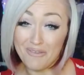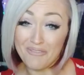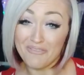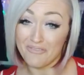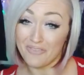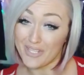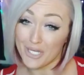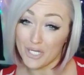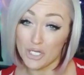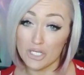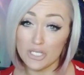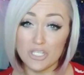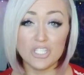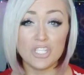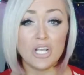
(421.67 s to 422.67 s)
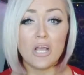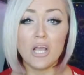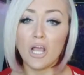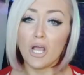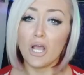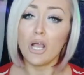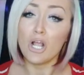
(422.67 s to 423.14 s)
fears
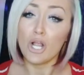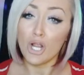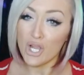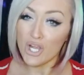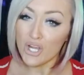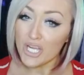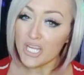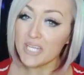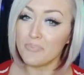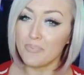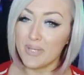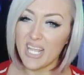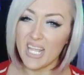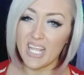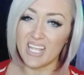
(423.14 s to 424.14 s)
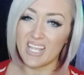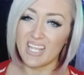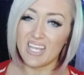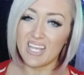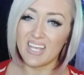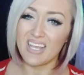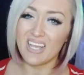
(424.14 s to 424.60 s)
could be
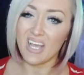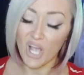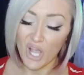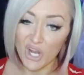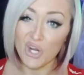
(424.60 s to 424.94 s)
a